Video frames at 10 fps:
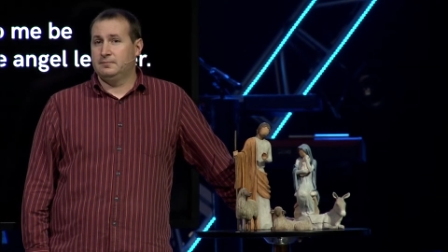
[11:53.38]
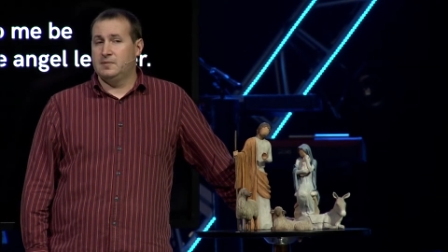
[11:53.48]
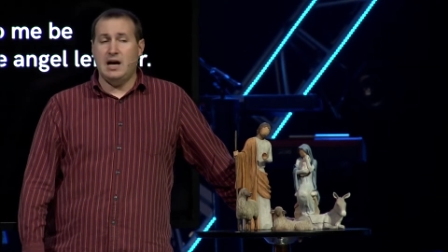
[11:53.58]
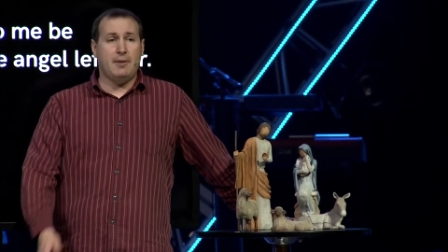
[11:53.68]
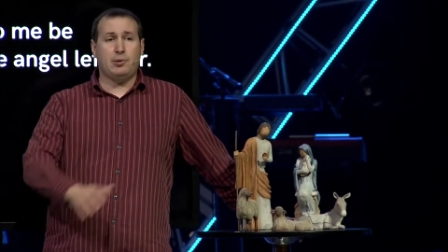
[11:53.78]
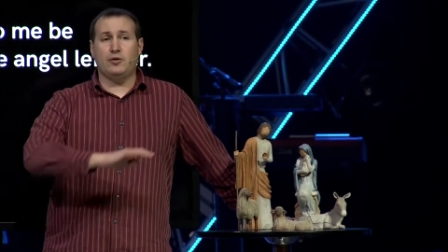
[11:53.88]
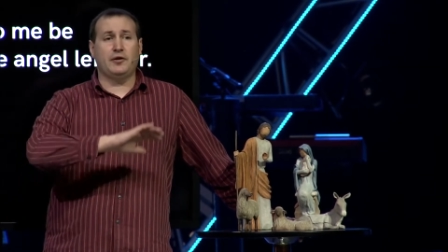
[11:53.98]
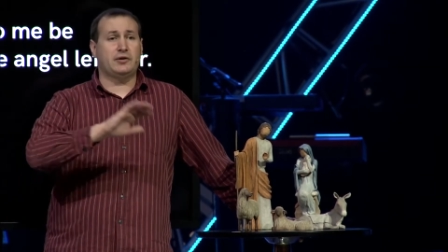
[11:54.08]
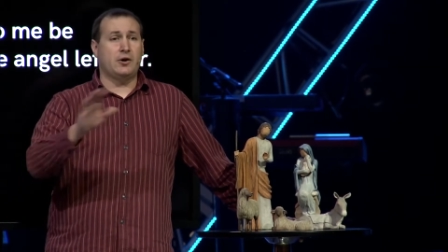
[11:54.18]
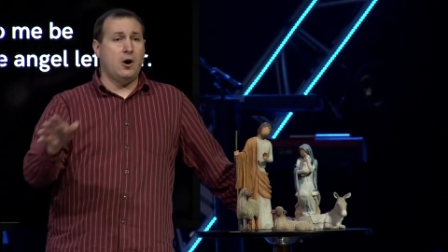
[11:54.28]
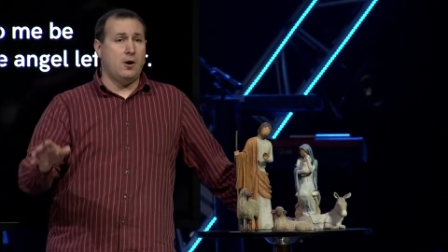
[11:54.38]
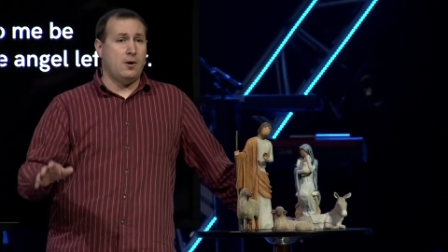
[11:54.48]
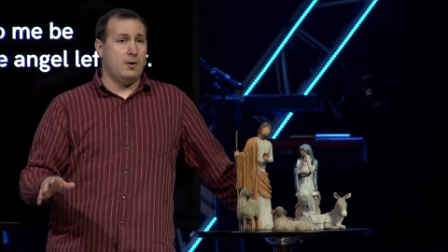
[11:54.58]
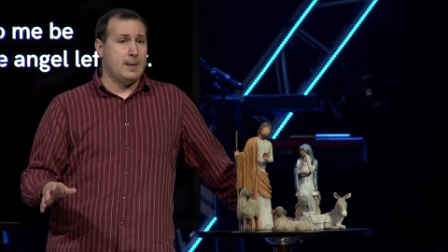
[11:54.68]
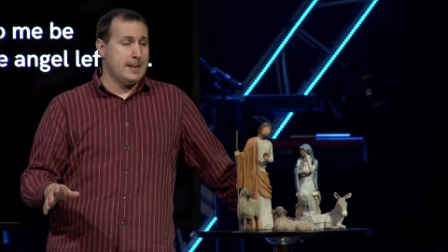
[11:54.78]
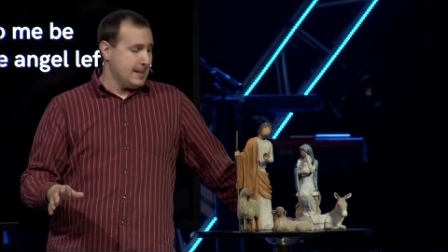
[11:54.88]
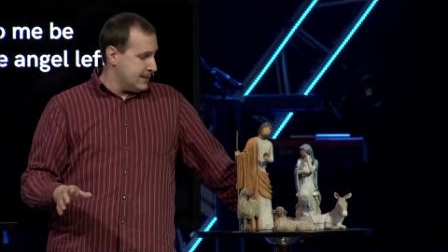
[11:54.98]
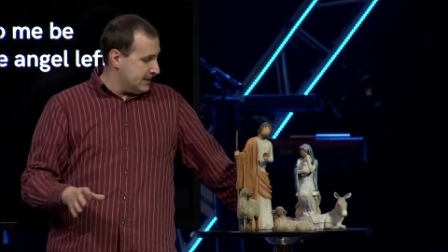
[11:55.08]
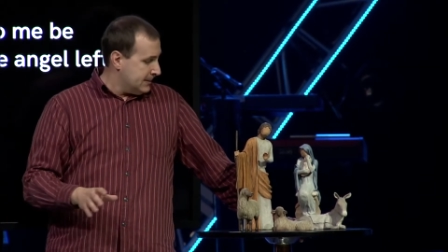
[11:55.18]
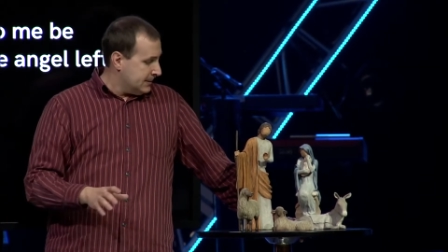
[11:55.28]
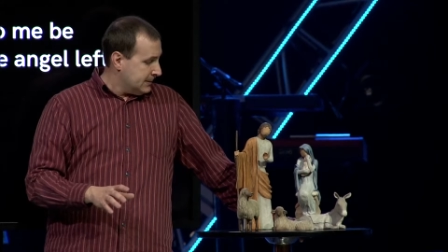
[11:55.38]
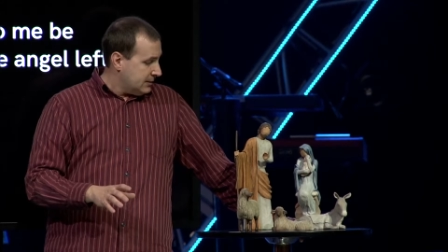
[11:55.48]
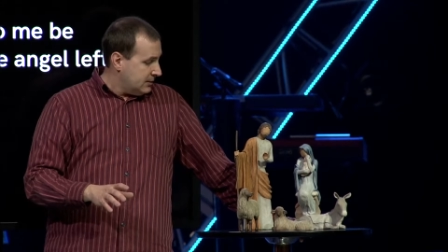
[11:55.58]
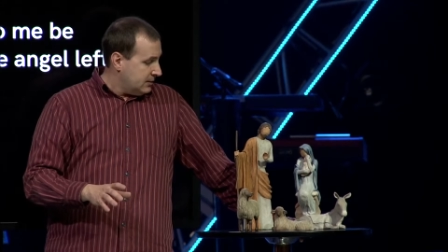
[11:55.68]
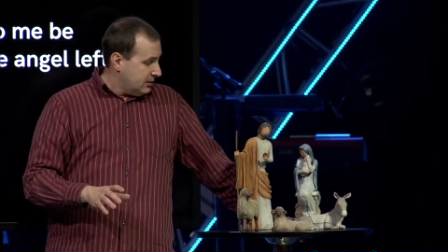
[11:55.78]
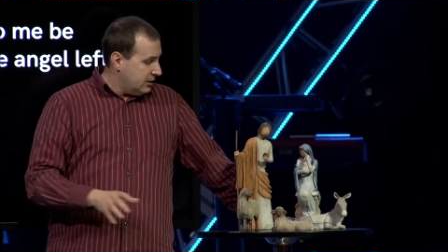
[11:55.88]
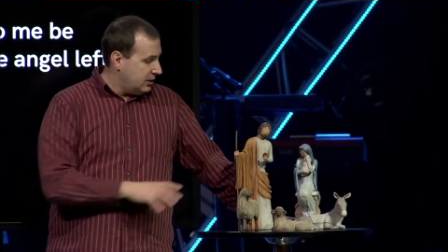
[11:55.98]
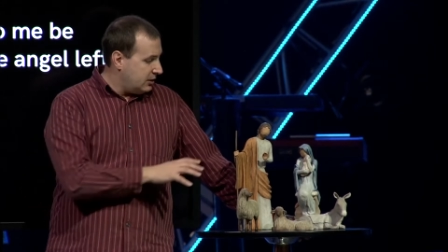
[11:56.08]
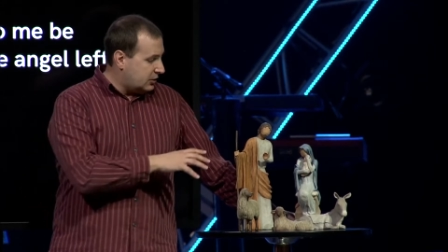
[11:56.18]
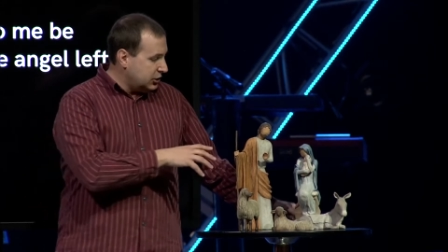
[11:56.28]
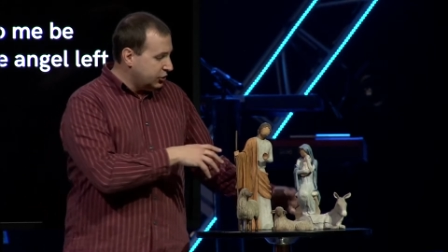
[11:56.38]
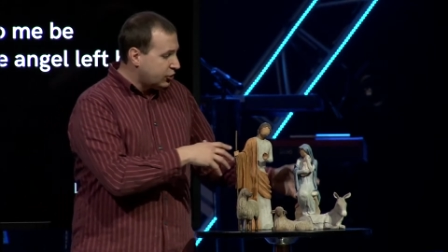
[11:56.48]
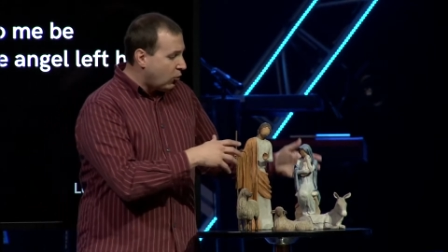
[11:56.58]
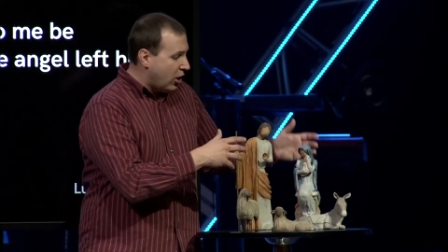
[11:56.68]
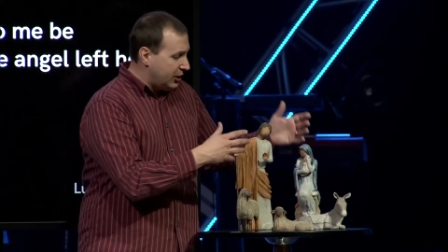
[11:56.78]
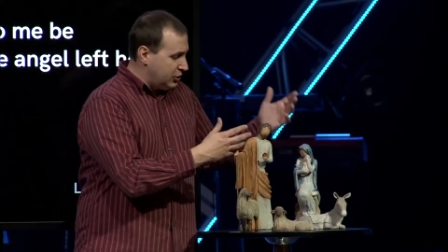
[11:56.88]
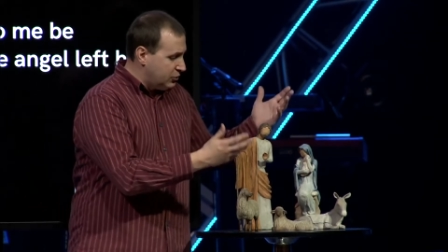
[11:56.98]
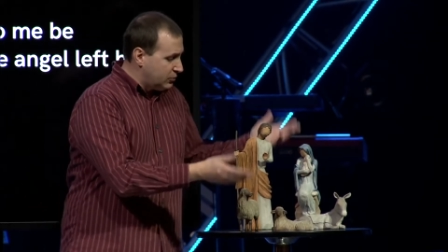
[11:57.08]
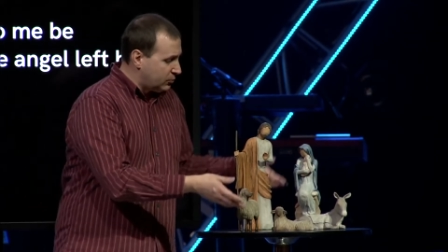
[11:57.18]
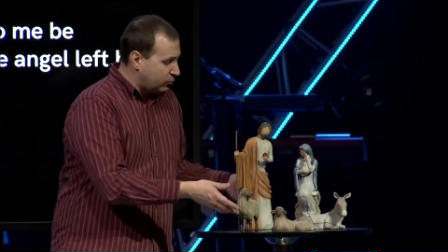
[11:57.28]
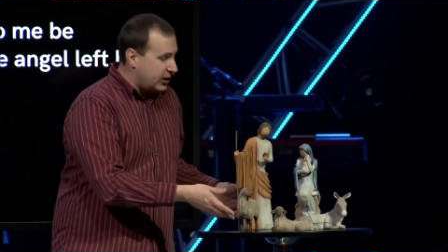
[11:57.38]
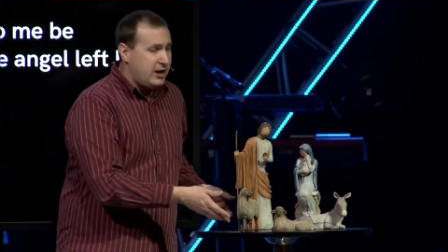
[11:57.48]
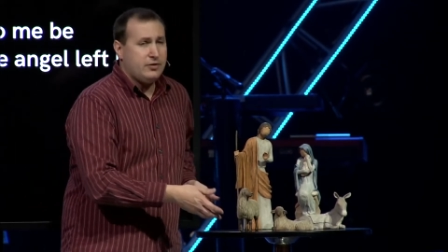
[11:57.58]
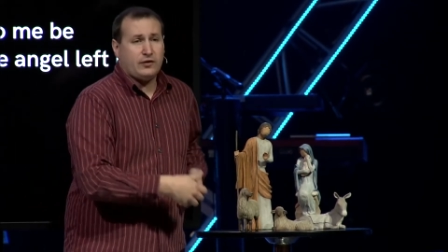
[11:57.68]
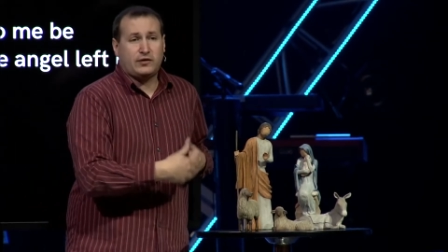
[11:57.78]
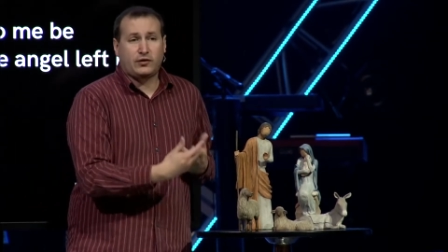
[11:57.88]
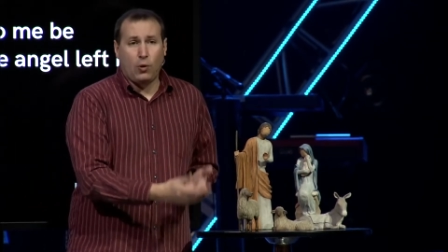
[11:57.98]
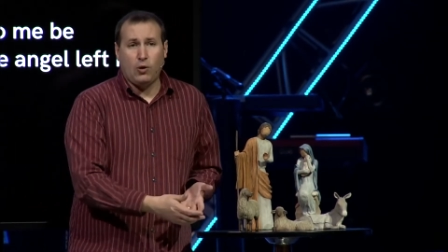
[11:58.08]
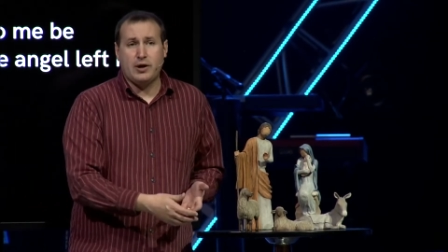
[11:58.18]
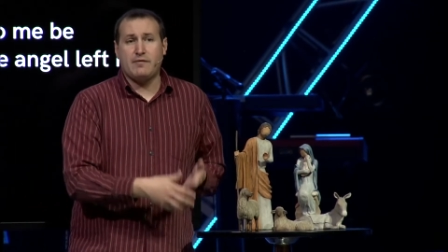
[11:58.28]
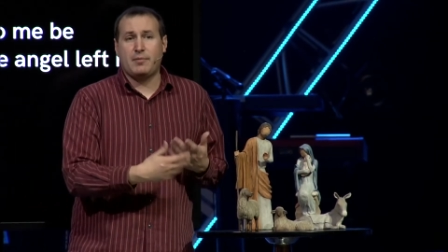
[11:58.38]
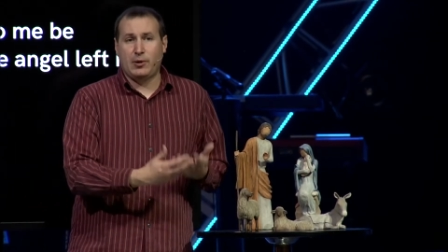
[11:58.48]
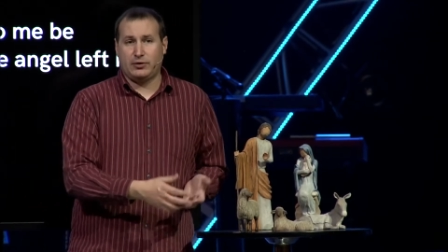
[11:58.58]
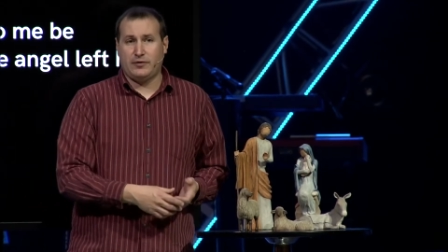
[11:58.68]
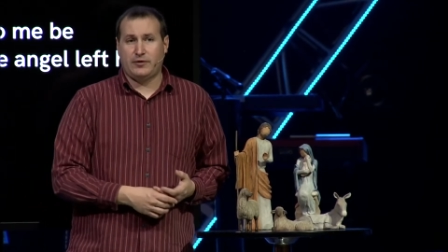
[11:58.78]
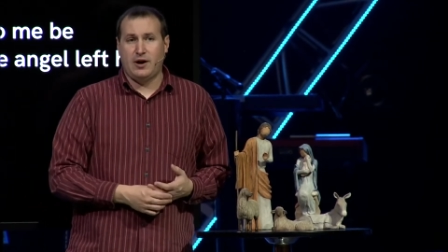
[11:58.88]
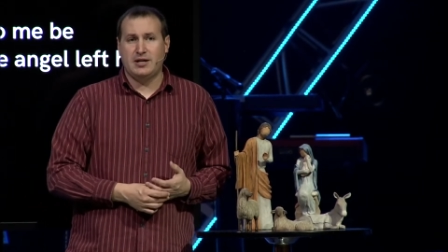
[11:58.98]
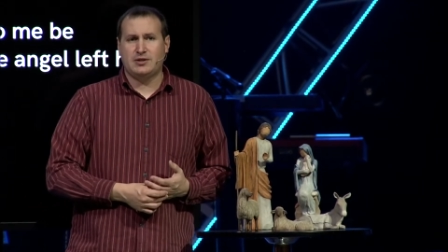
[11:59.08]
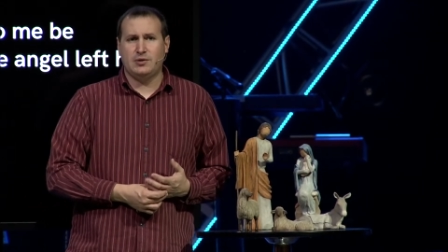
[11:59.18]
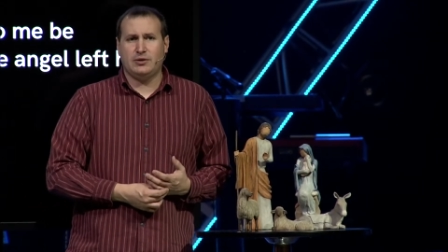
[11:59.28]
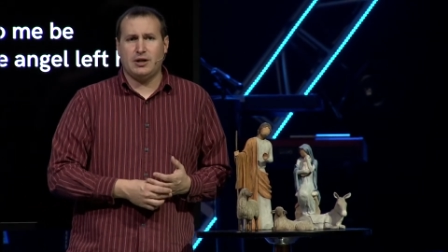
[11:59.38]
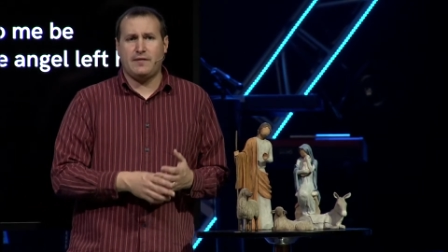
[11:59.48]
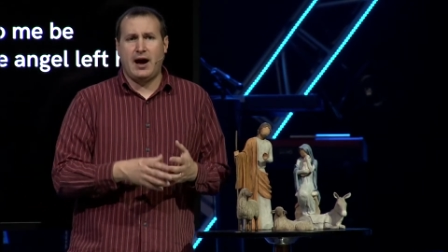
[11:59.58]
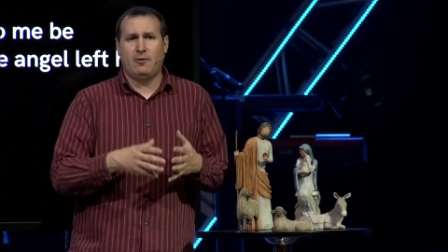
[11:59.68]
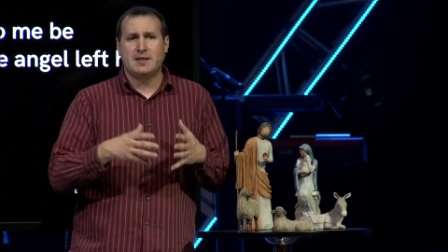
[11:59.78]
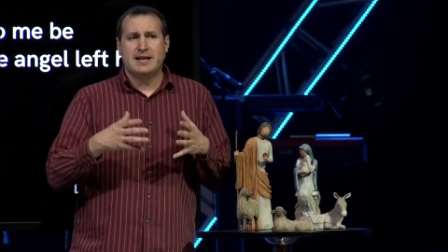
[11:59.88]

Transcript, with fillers: Not perfect at all. And then you go on and you read the story of the birth of Christ and you think of how